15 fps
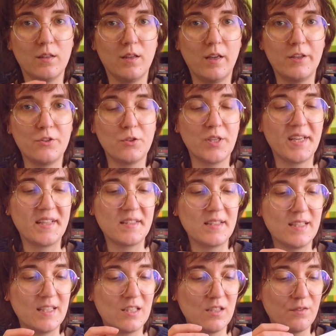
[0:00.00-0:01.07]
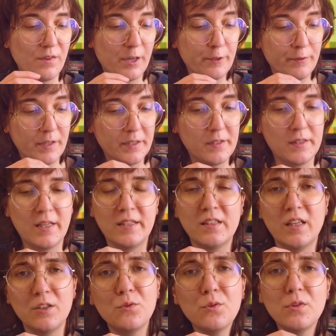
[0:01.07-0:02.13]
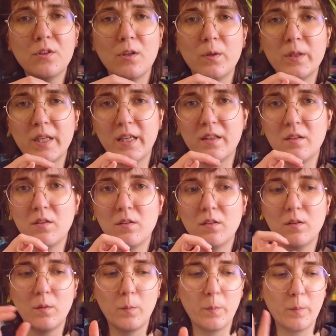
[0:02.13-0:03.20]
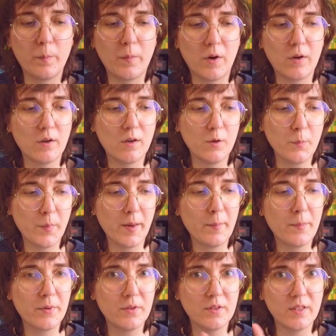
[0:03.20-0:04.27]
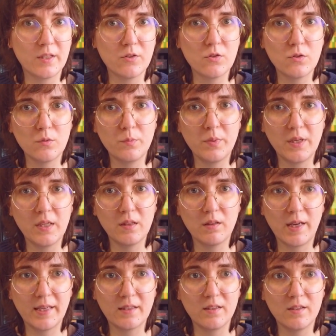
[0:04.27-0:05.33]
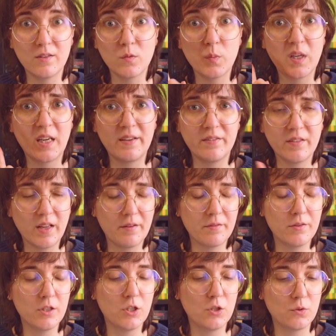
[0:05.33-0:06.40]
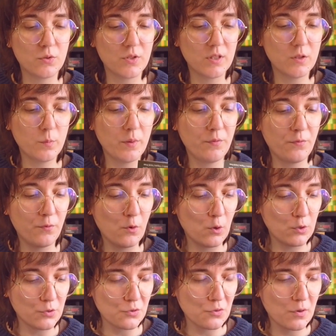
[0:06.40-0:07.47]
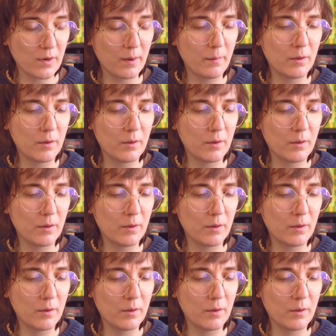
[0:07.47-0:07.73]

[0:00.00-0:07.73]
as you can see, it's very, very thin. And I do know that marker paper tends to be like this, but I've never used it before. So